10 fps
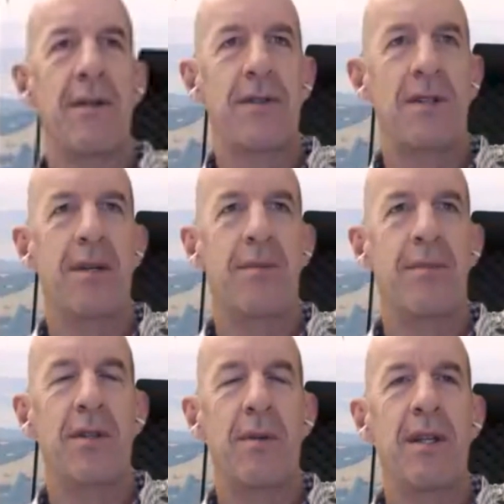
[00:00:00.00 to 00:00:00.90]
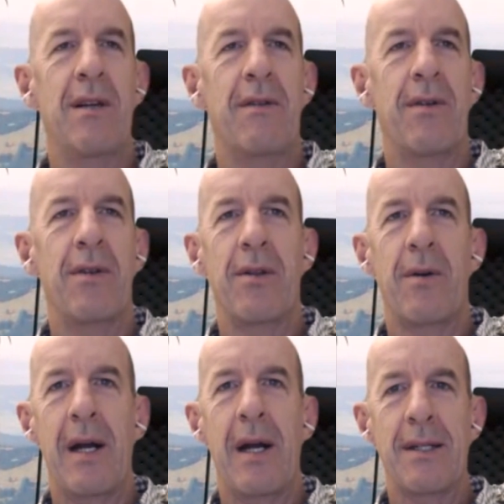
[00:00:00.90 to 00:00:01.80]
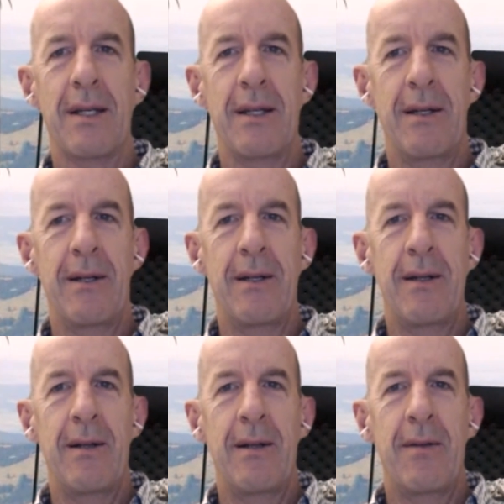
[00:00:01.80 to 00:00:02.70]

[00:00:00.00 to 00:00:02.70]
to to be different than the rest? Yeah,